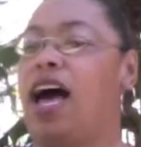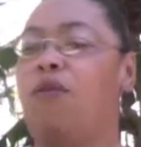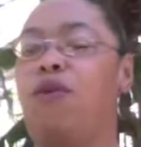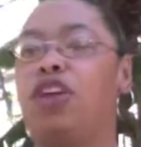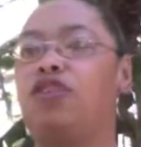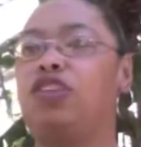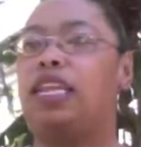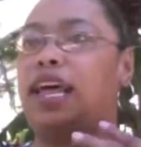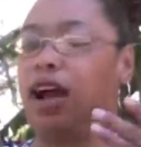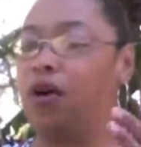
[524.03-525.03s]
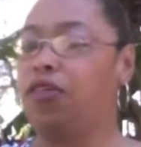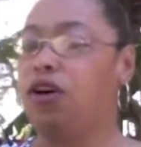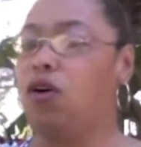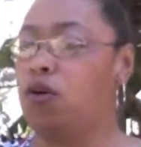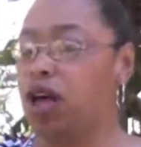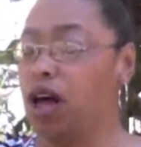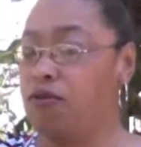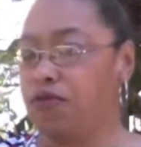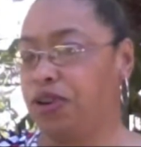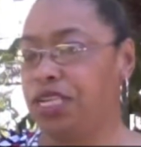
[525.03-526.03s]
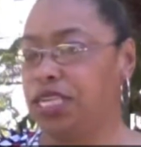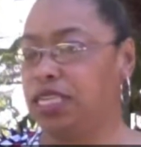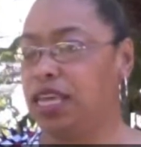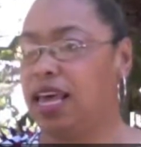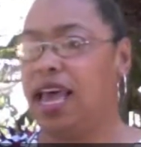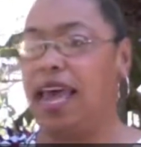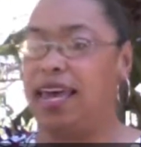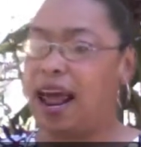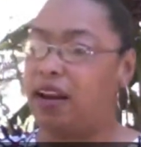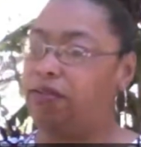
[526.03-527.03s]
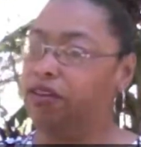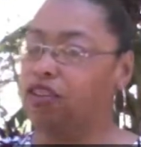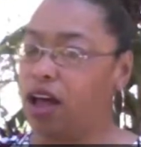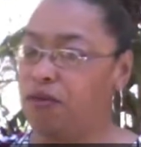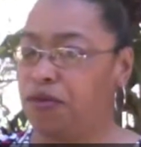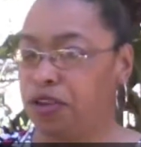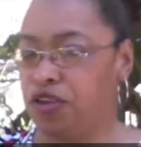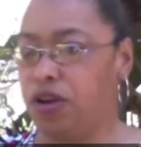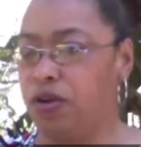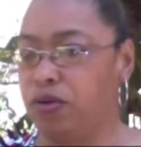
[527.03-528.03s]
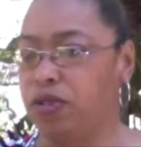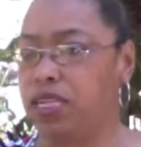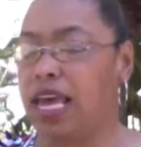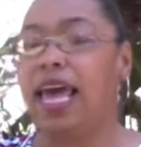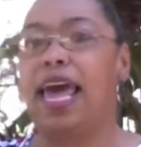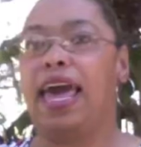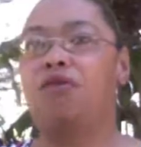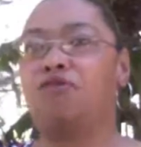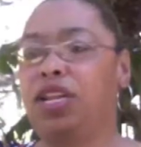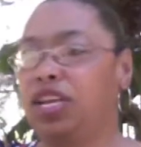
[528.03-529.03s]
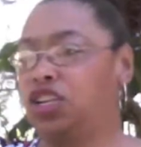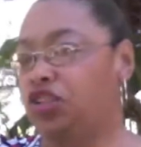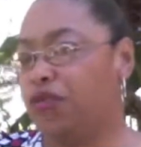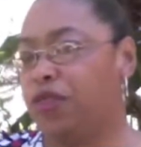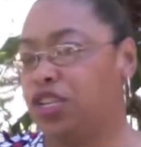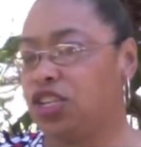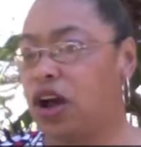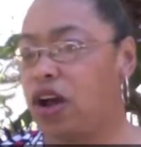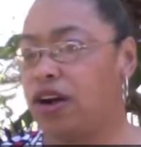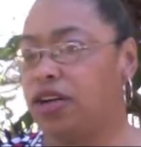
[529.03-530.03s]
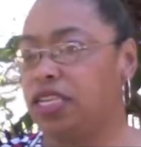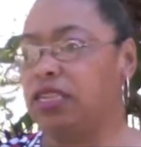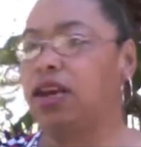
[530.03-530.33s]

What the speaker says: I want you to let go of the old comforts and get out of those comfort zones and really shoot for the stars.